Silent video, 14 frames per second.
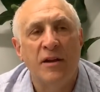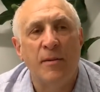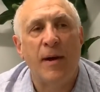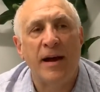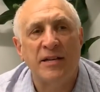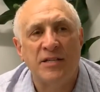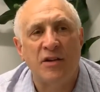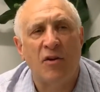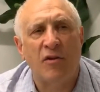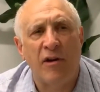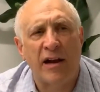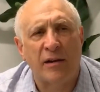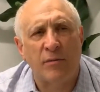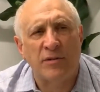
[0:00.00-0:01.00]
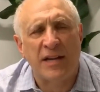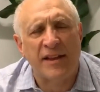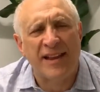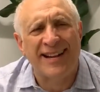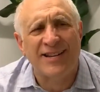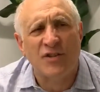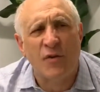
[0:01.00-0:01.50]
buy and sell collectibles. I
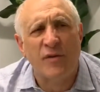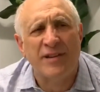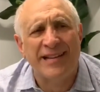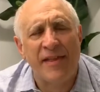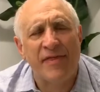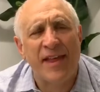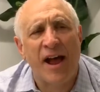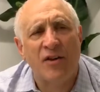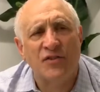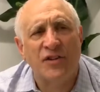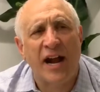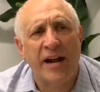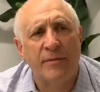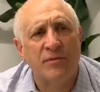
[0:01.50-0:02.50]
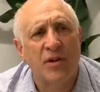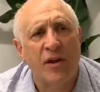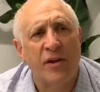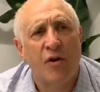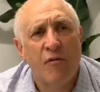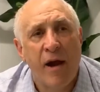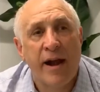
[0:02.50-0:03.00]
think there's over 10,000 items on
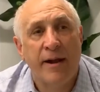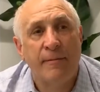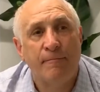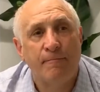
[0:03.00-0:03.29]
there already.